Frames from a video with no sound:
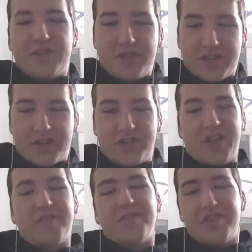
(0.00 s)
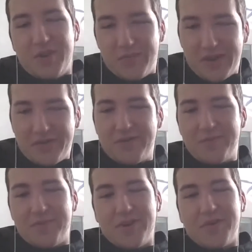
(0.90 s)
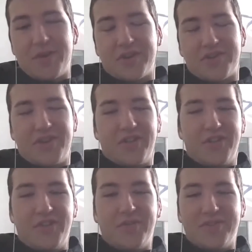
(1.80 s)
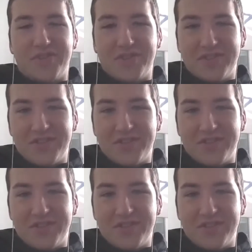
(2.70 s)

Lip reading: Didn't get to see every team, though, but we get to see all the new ones.